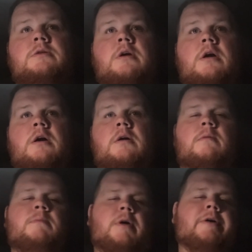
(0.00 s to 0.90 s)
a
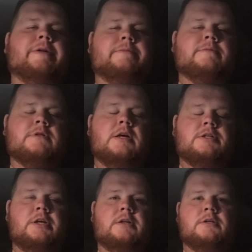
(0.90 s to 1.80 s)
Balkan /
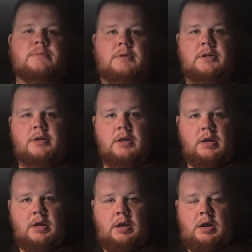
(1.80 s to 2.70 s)
English blend.
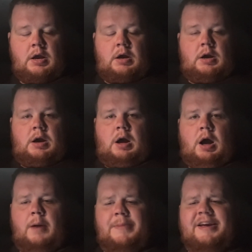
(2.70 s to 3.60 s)

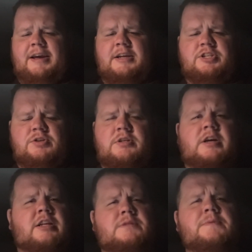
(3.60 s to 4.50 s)
It's used to
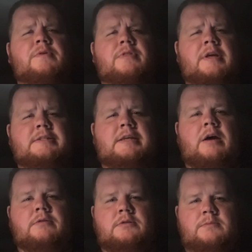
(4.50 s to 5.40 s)
kind of smooth things
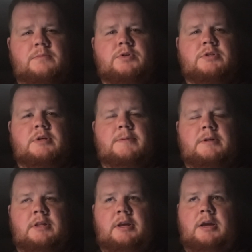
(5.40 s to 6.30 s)
out most
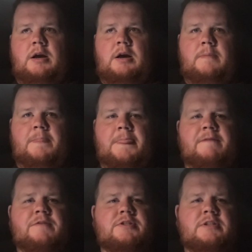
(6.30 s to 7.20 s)
typically.
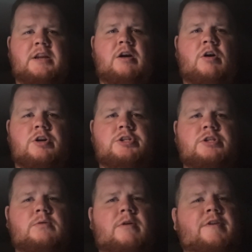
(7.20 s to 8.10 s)
If there's any
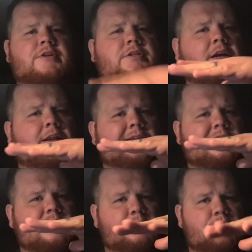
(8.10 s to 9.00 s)
harshness or whatever, it just kind of
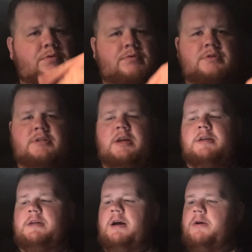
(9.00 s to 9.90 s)
smooths
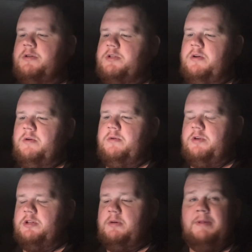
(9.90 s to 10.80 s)
things out. So
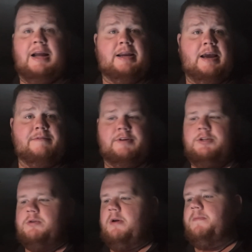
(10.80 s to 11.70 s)
there's the black
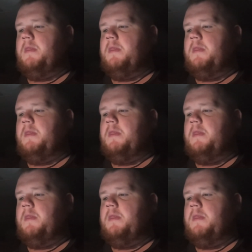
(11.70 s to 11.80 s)
Cavendish, right?